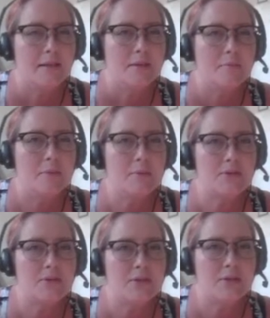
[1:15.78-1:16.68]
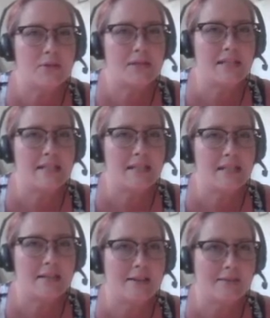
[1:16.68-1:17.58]
Mobile Studio
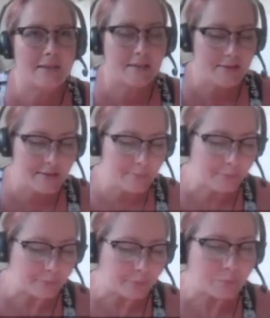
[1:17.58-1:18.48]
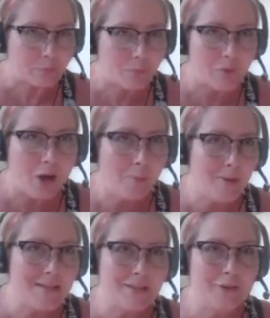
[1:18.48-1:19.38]
16 downstairs on my
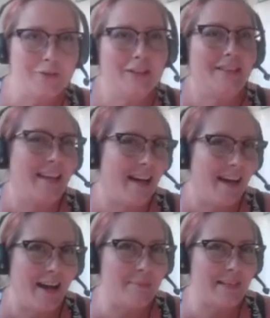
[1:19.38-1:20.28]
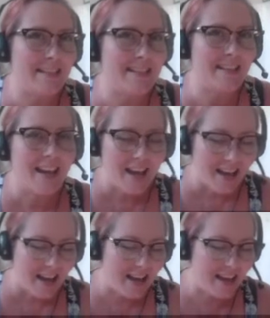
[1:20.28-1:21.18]
sofa. Yeah, I'm lazy.
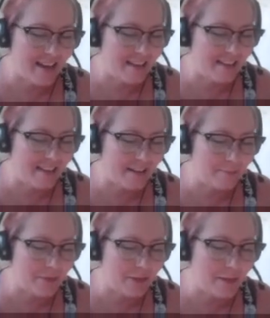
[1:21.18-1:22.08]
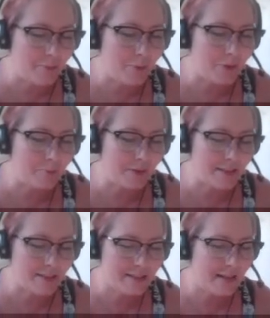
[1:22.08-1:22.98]
And I'm going to import a brush
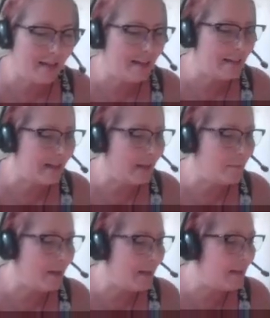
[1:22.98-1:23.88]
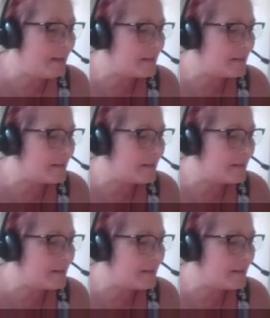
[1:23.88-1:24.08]
set that I made.